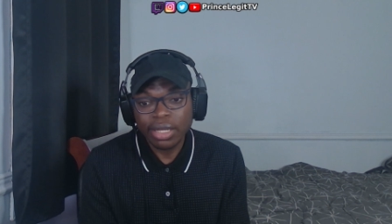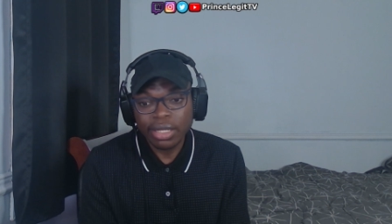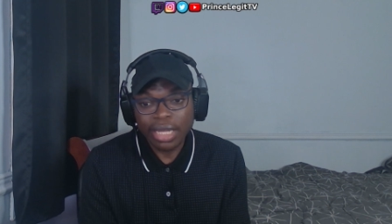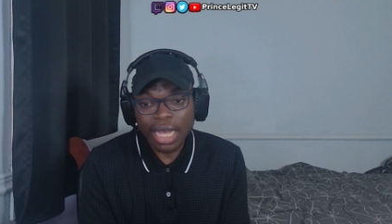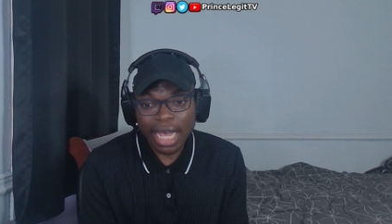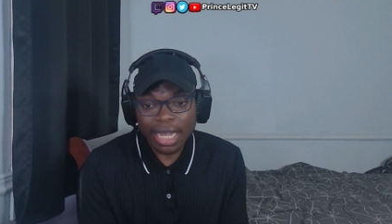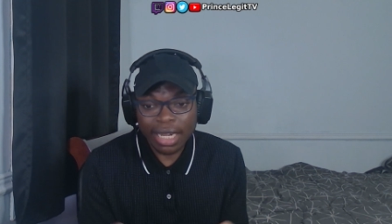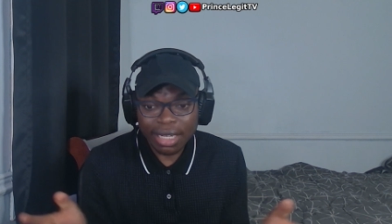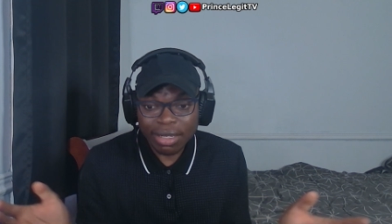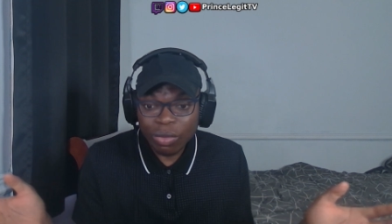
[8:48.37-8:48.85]

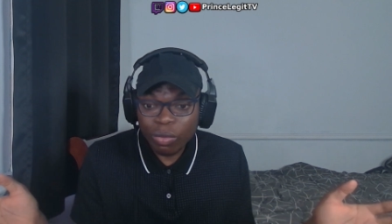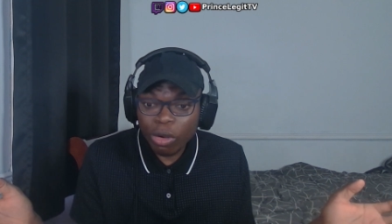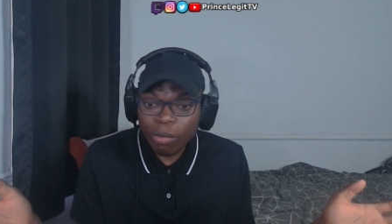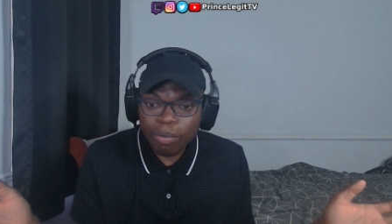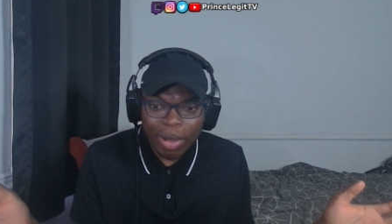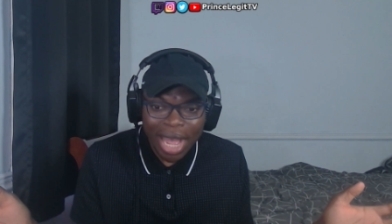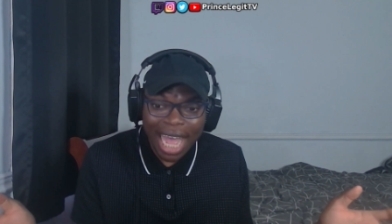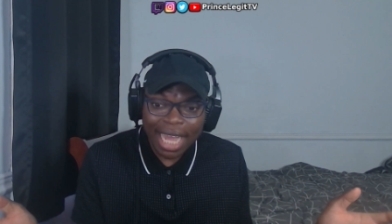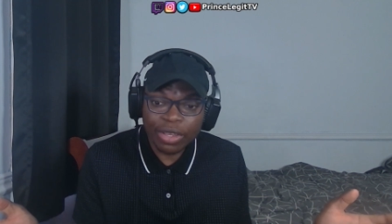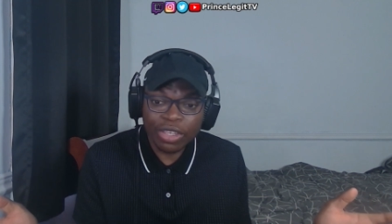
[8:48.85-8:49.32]
And we're
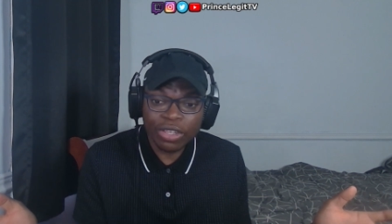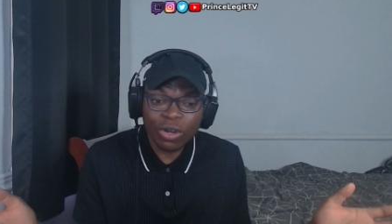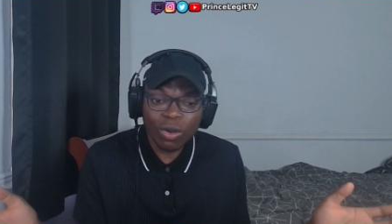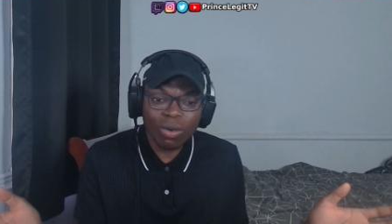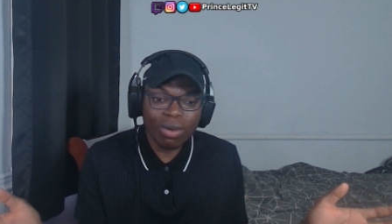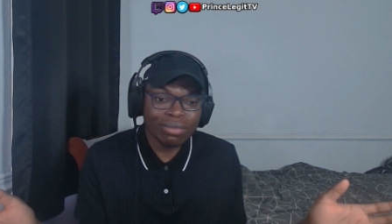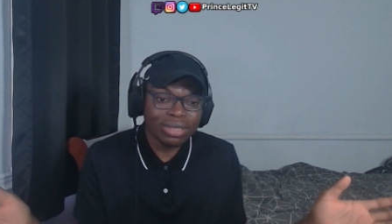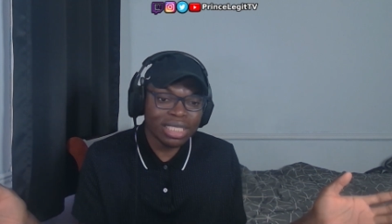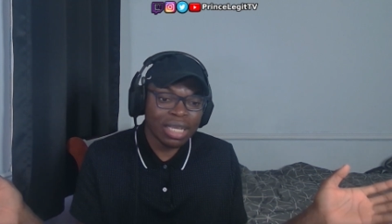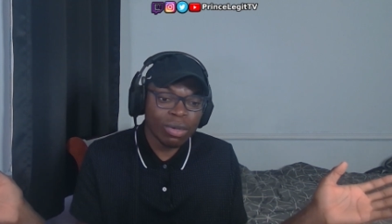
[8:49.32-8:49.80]
back, you know
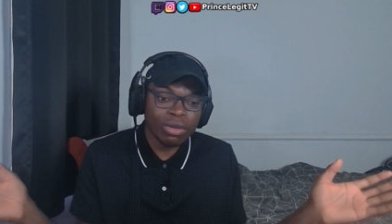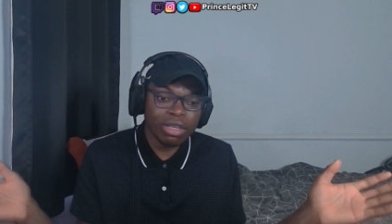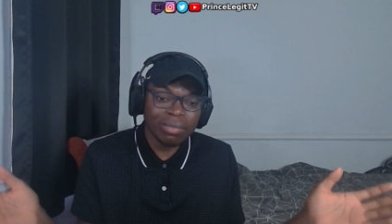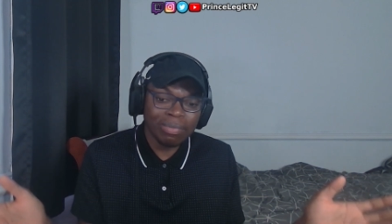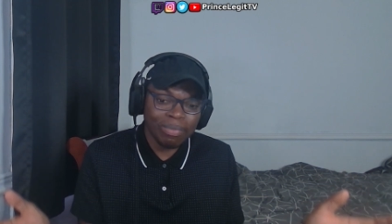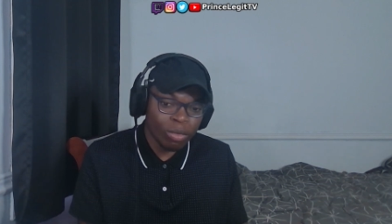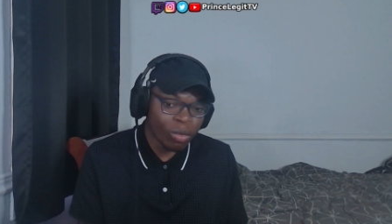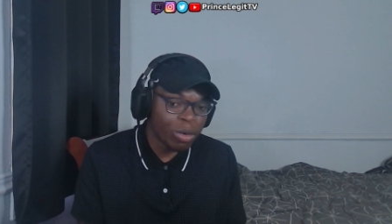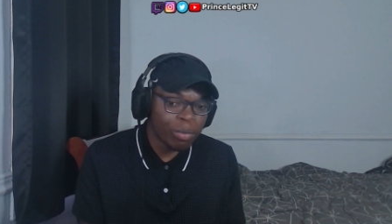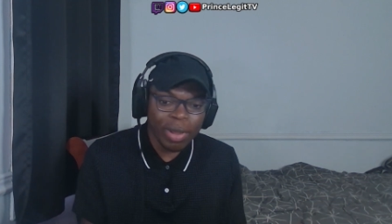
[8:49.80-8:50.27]
what I'm saying? We,
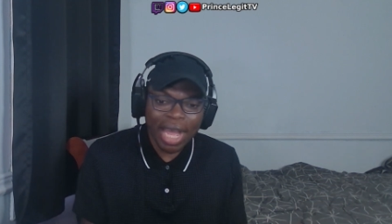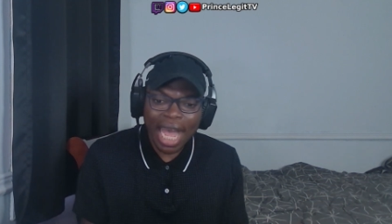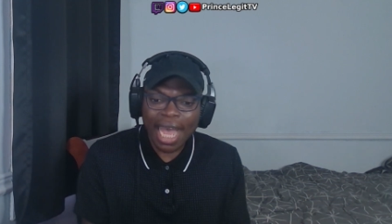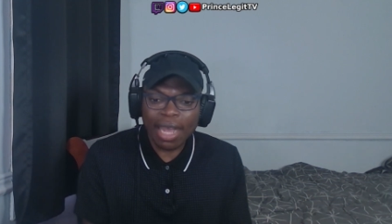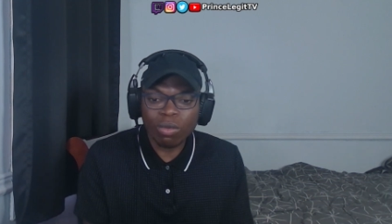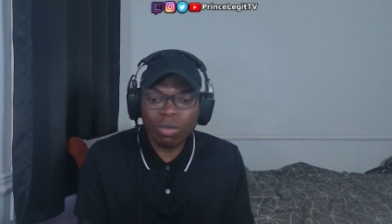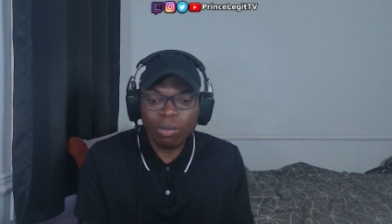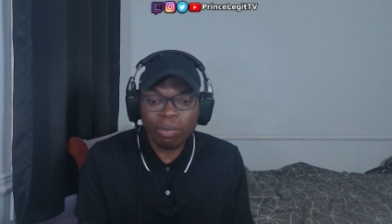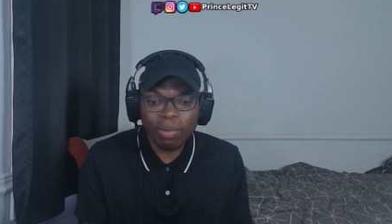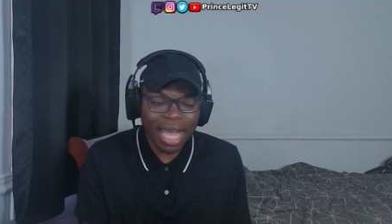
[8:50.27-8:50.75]
we're
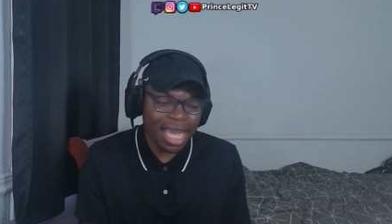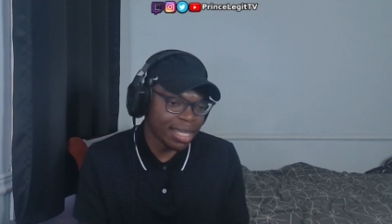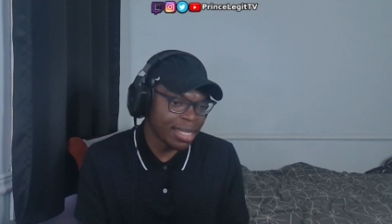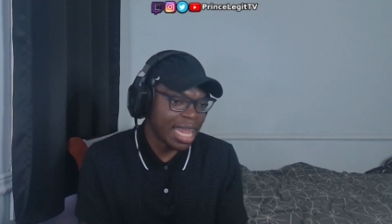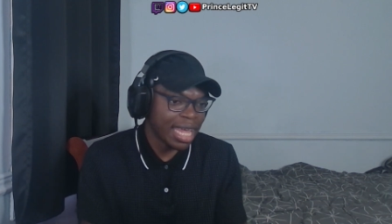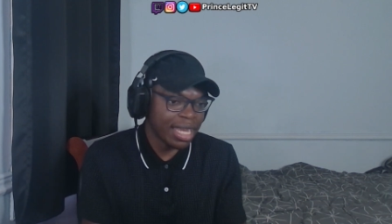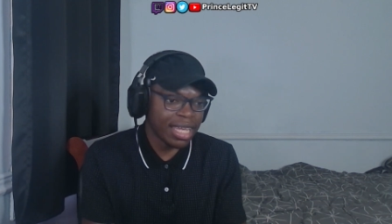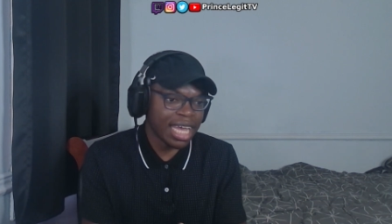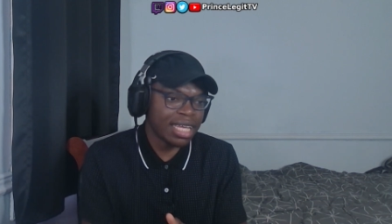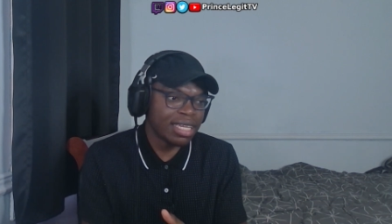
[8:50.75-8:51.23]
back, we're back
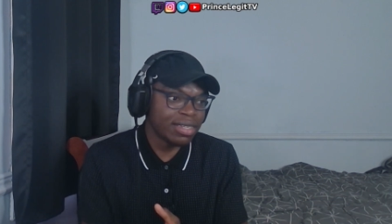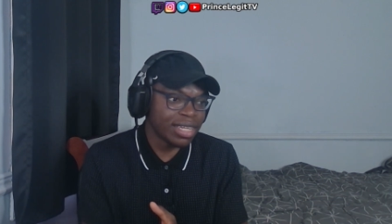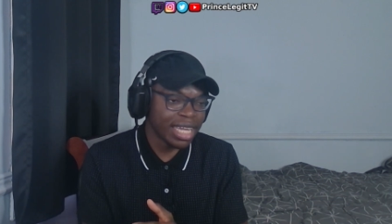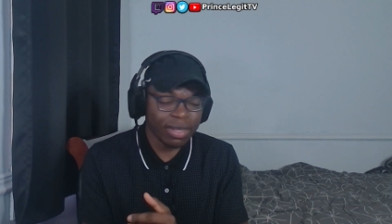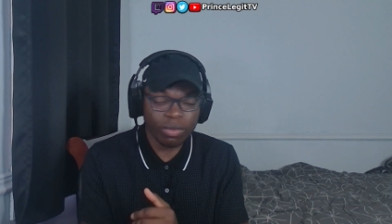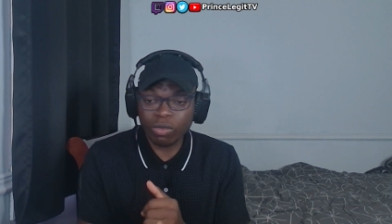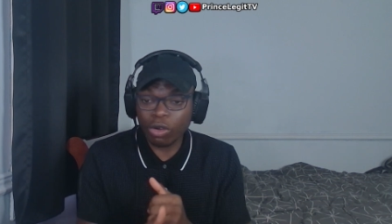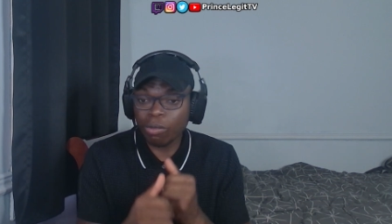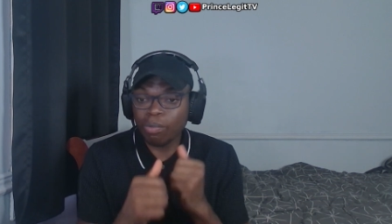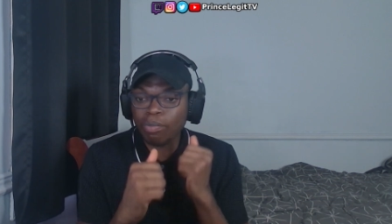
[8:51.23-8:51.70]
like, I,
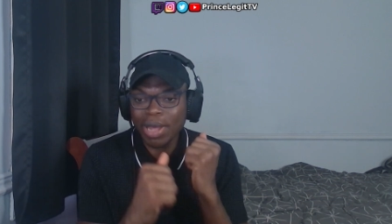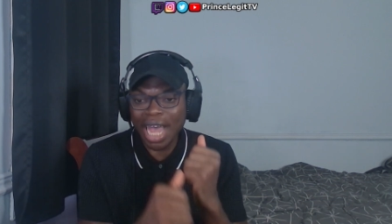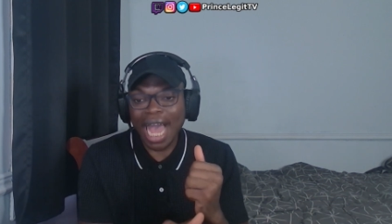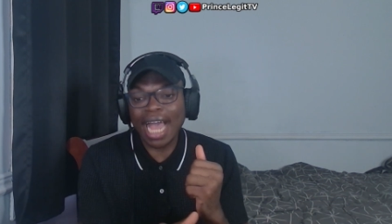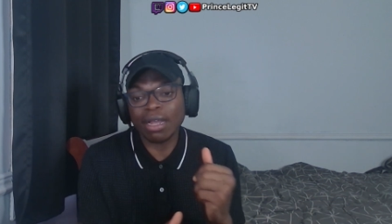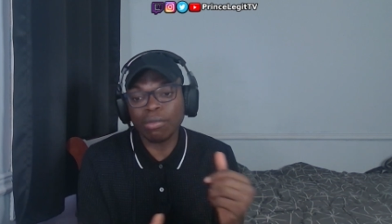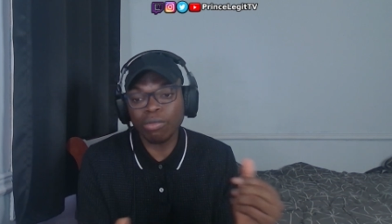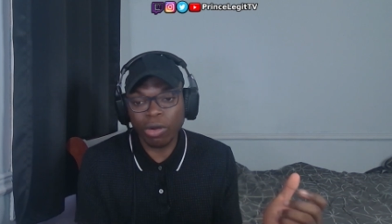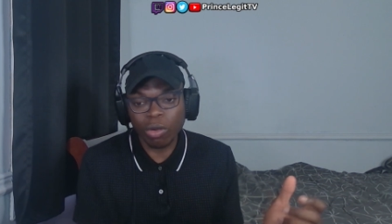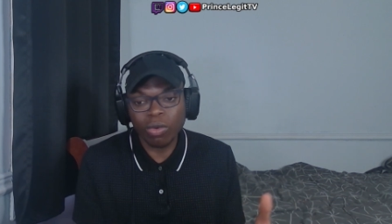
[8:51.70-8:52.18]
like we're
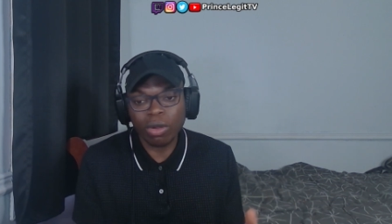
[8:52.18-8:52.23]
back, bro.